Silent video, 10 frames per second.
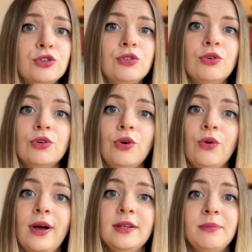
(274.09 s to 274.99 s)
sure
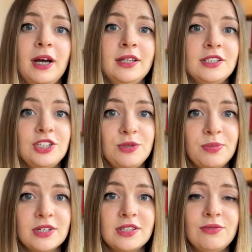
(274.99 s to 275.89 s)
go and buy the cheapest